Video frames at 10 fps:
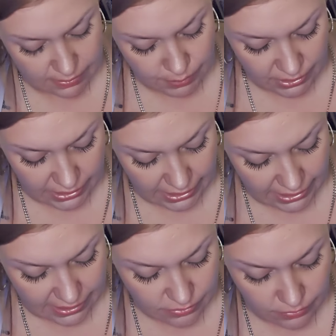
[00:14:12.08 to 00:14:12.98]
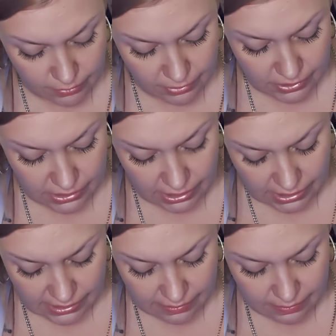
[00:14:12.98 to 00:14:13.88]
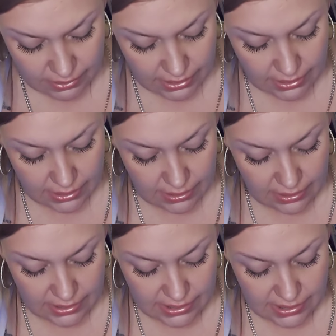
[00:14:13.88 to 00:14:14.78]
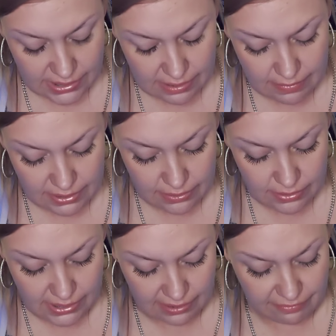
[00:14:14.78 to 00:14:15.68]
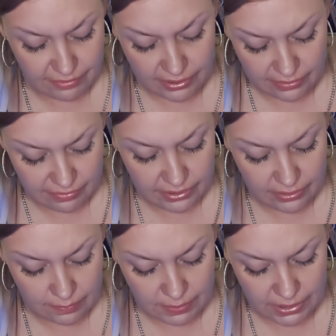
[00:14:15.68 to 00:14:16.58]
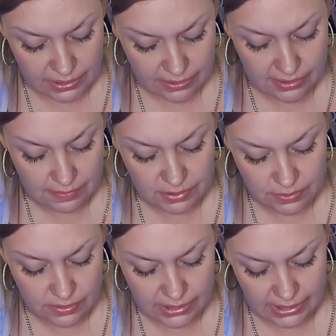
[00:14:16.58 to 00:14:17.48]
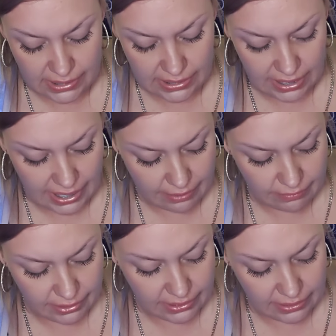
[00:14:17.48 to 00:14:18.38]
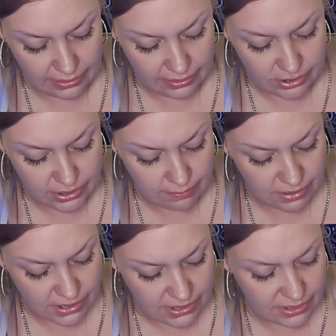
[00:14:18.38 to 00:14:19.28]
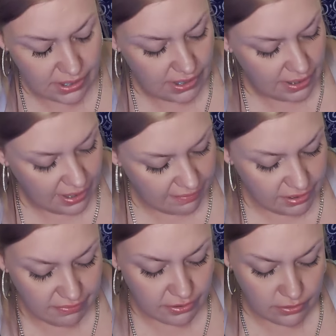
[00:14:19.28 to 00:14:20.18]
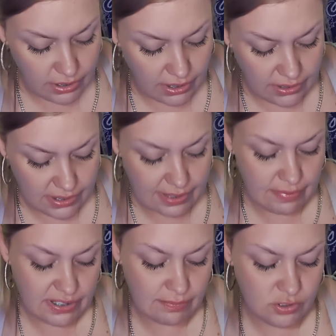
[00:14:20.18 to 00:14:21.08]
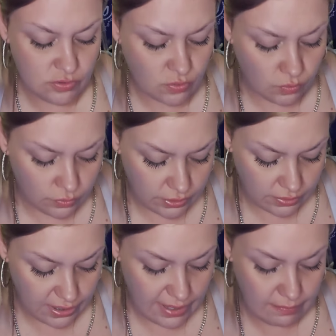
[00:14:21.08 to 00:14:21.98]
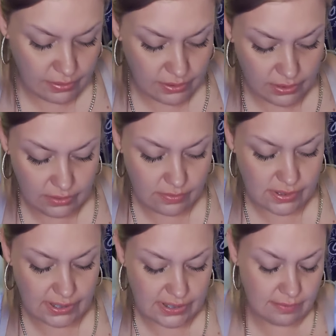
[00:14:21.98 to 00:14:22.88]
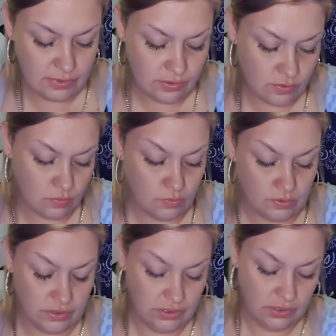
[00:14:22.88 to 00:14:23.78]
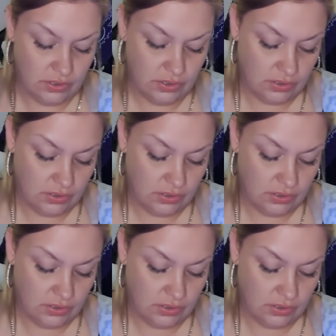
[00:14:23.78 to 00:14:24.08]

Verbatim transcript: spread lies, rumors, gossip. This is somebody who's like a father figure or boss or someone who's like in a high ranking leadership. This could, even if they're not, this could be someone who's older. The emperor, you know, is like someone who's older.